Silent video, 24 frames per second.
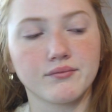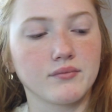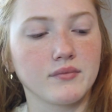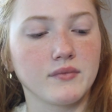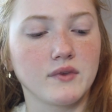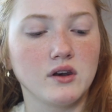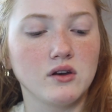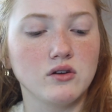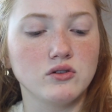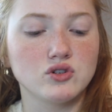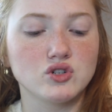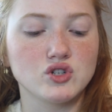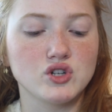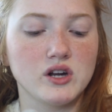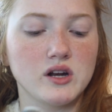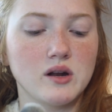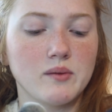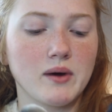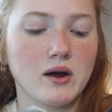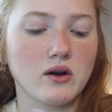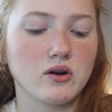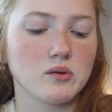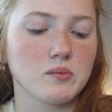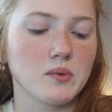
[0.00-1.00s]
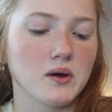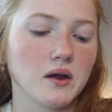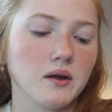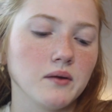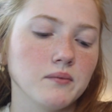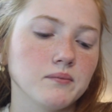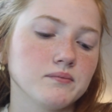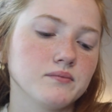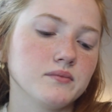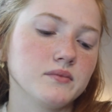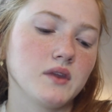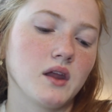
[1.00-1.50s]
Neutrogena powder,
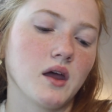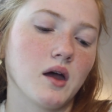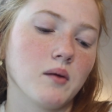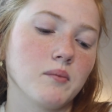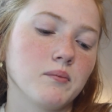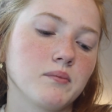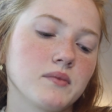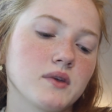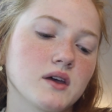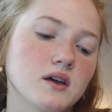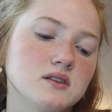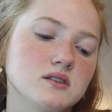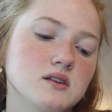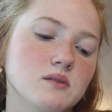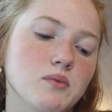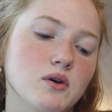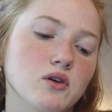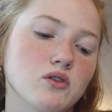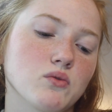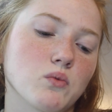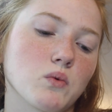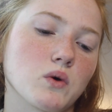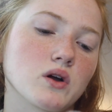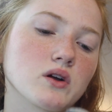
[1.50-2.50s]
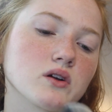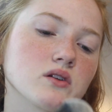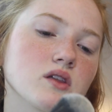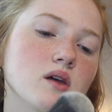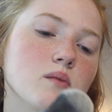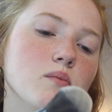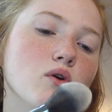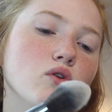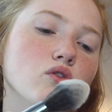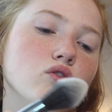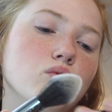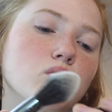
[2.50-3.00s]
but because they both work
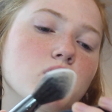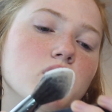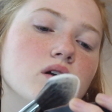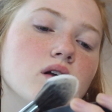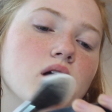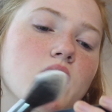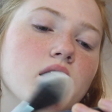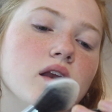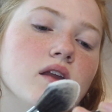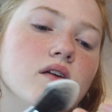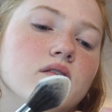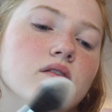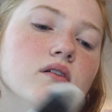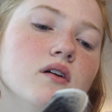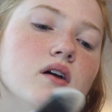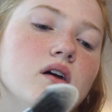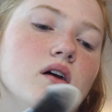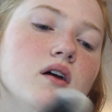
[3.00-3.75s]
kind of.